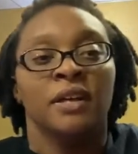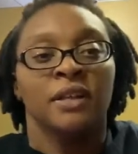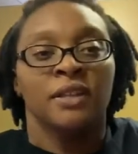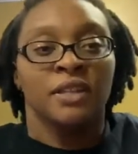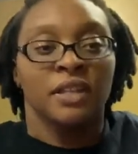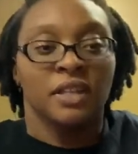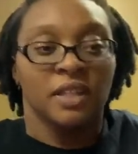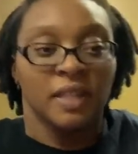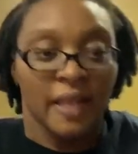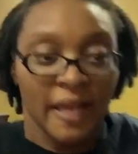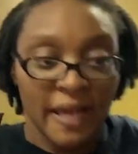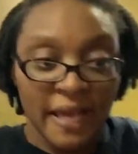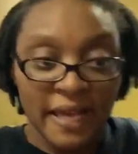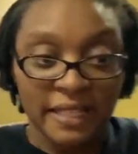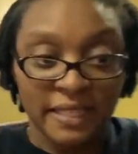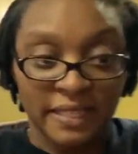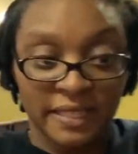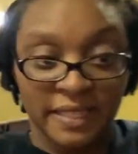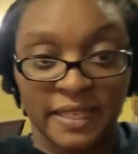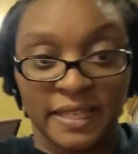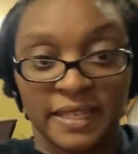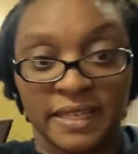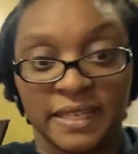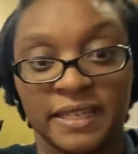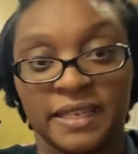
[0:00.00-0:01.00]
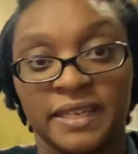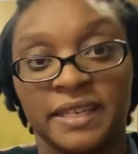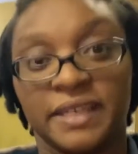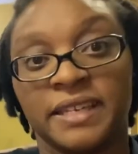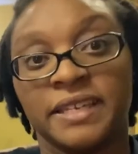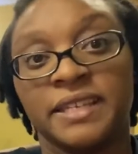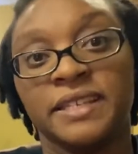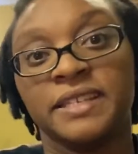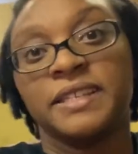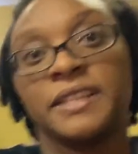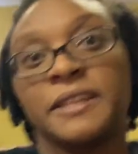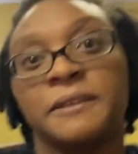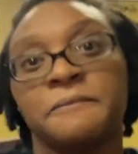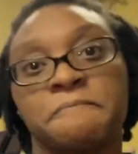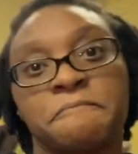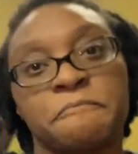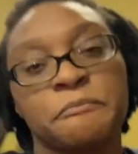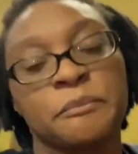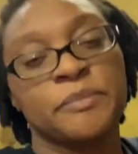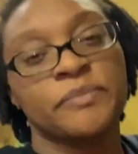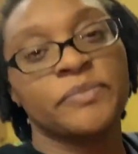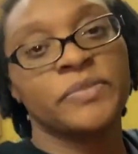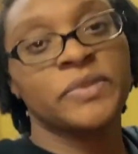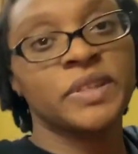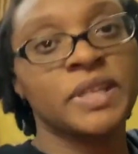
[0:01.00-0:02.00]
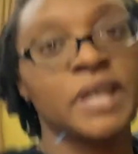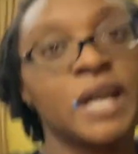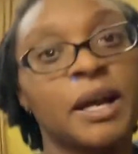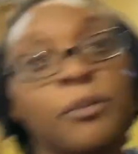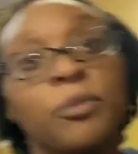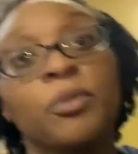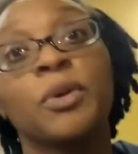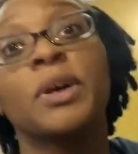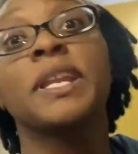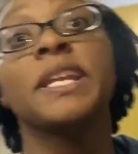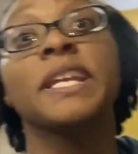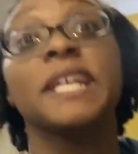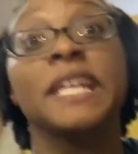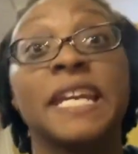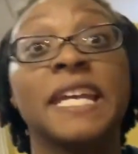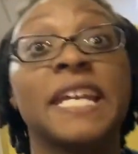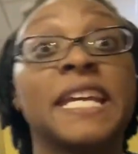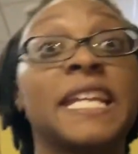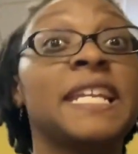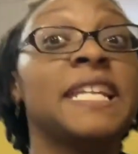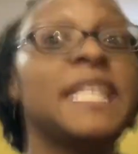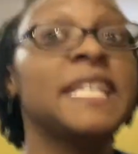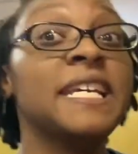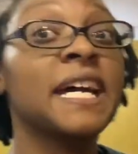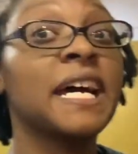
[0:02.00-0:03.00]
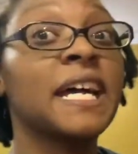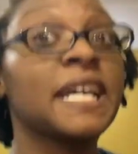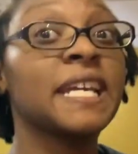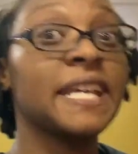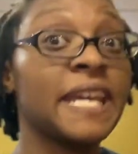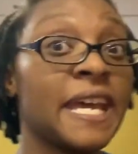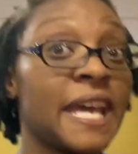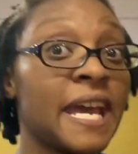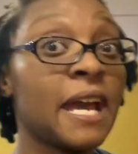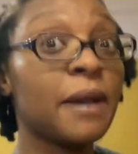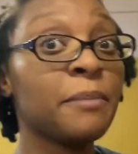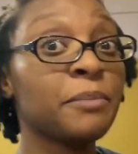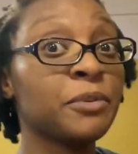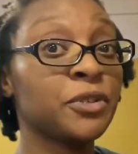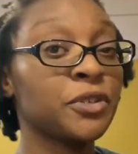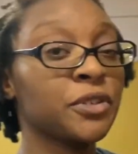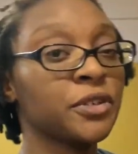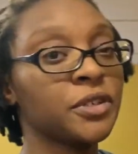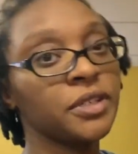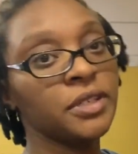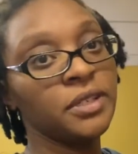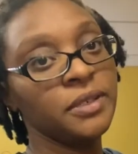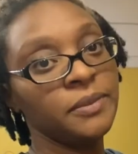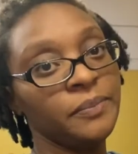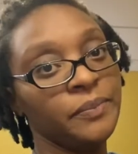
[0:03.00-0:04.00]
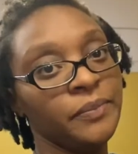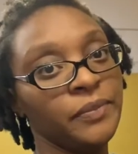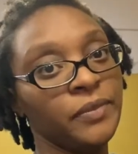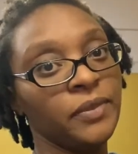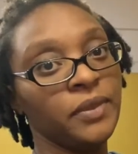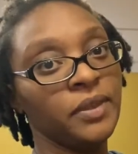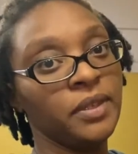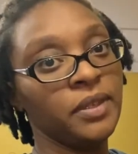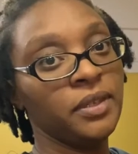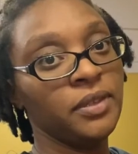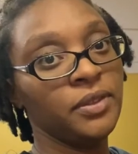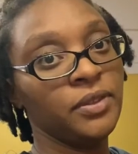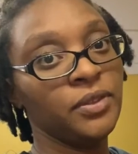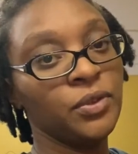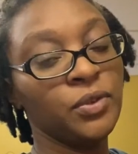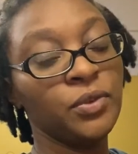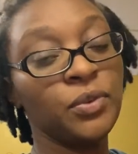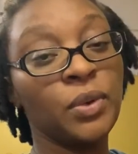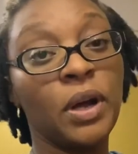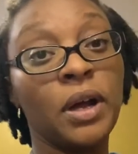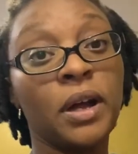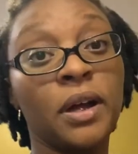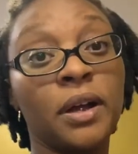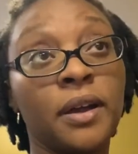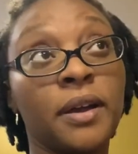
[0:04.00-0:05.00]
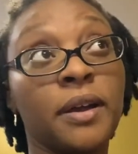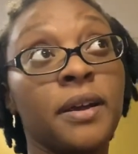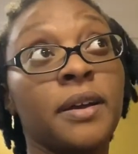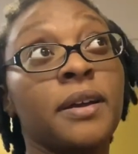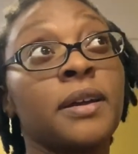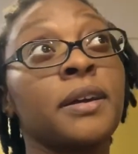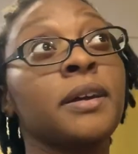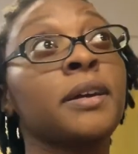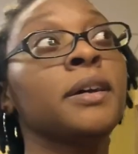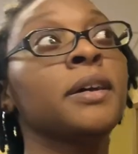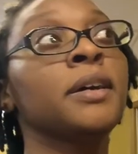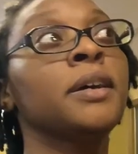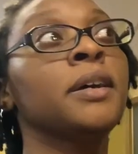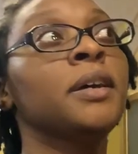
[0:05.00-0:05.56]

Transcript: the last thing is I'm running NDI capture through our